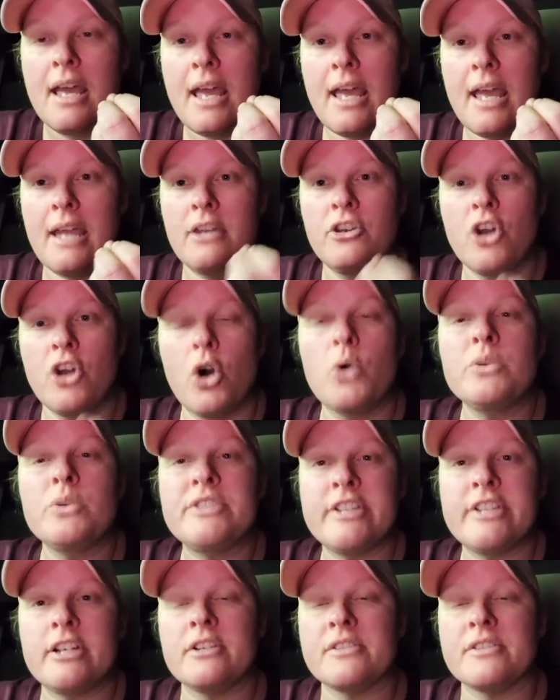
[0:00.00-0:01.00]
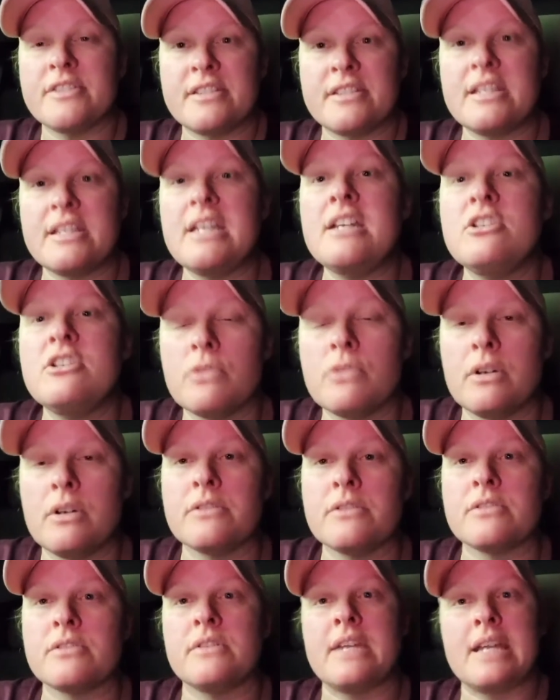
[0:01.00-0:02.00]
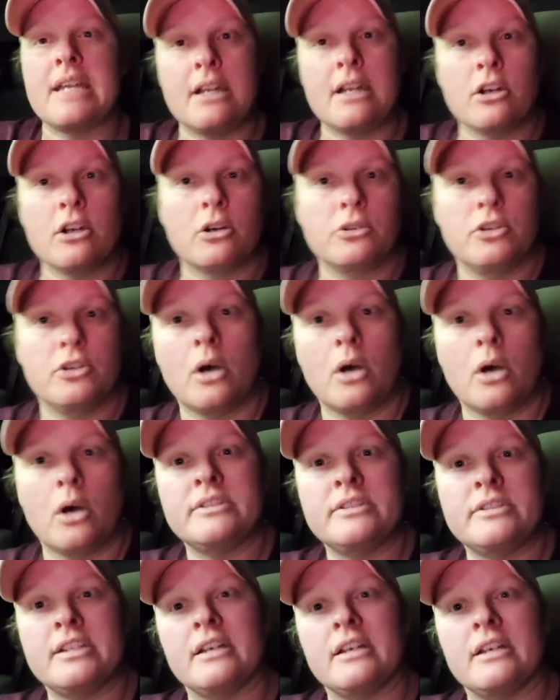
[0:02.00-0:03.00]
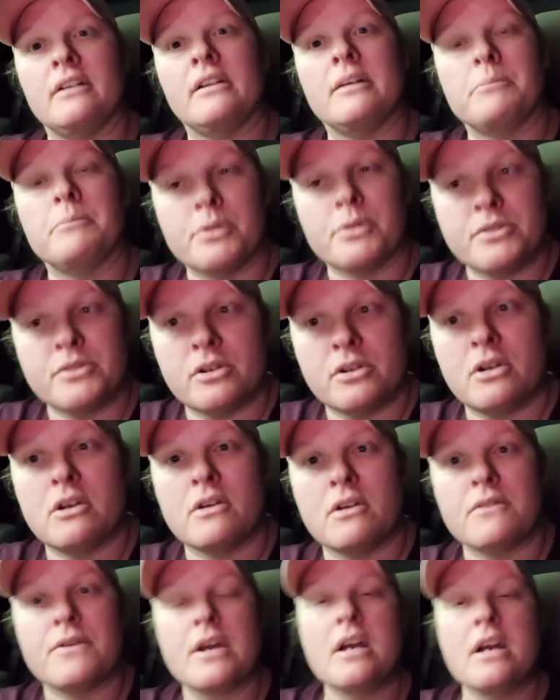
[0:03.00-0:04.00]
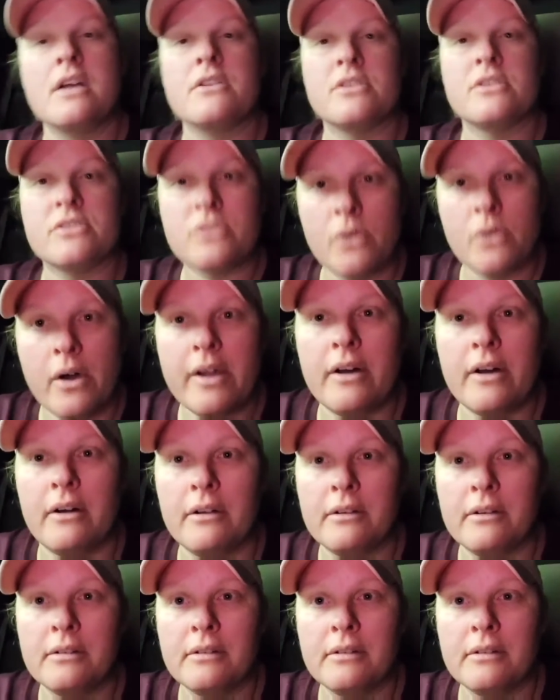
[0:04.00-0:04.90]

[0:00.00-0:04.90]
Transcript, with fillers: a no-till seed drill so they can go no-till and preserve the soil.